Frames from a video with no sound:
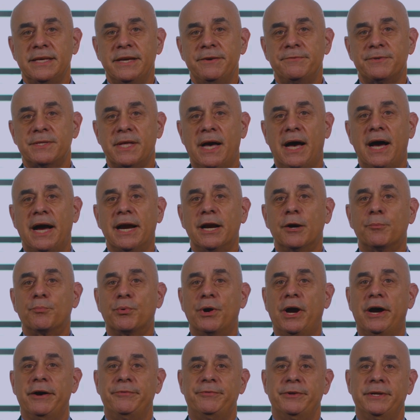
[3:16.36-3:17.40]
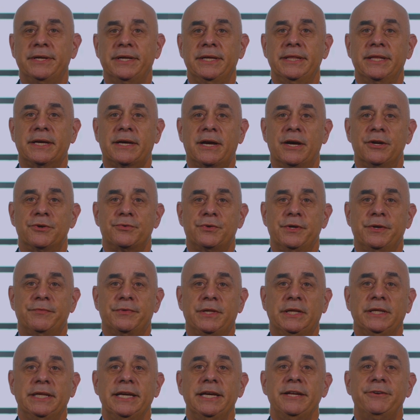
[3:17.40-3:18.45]
leaves the higher profit in the country of
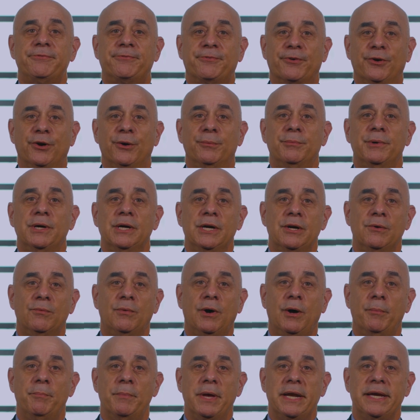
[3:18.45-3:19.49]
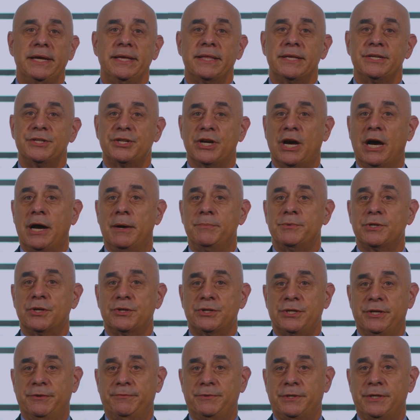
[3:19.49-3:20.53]
the lead firm, while many of the jobs are
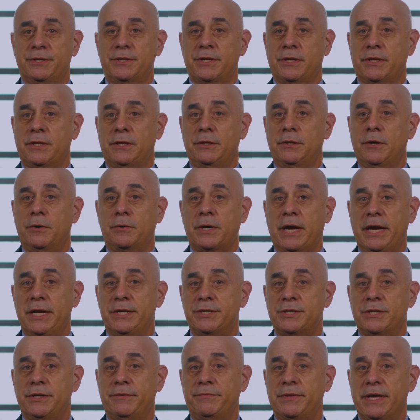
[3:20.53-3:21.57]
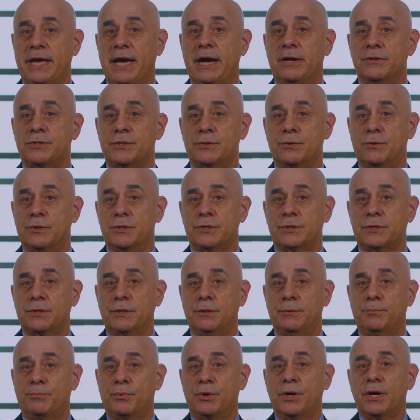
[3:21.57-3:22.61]
shifted to the location of the outsourced
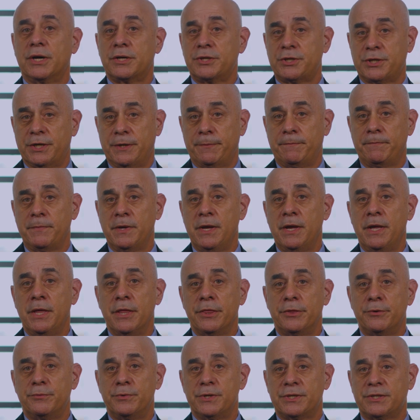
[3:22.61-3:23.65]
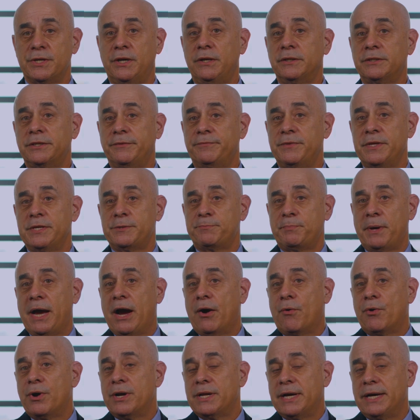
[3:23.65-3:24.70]
production. The result of these
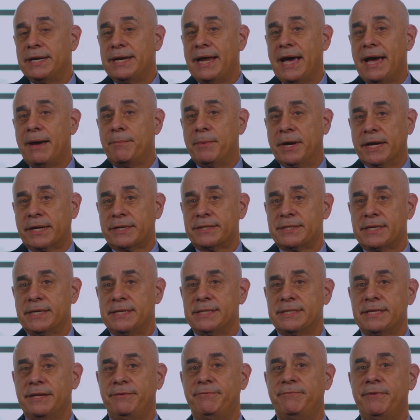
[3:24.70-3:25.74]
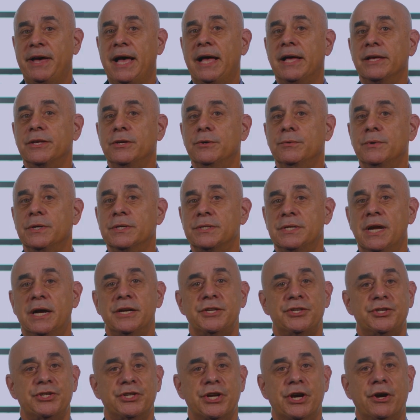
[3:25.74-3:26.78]
power dynamics is that value is
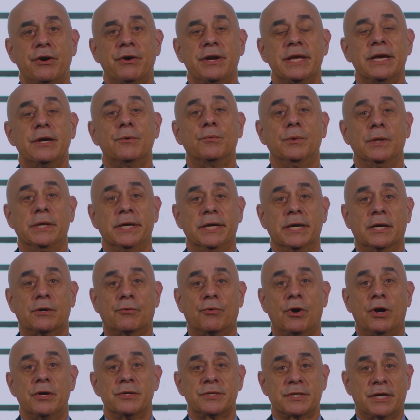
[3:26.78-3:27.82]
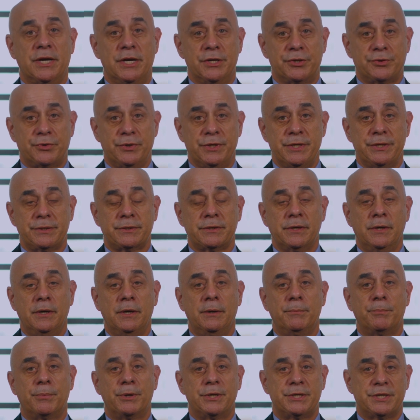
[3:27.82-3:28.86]
not shared equally across countries
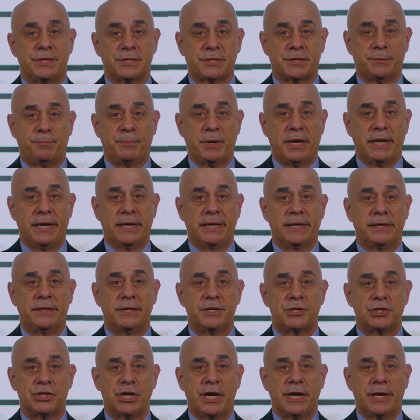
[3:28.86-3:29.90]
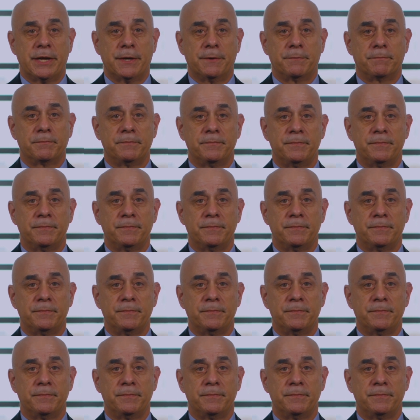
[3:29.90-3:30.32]
participating in the chain.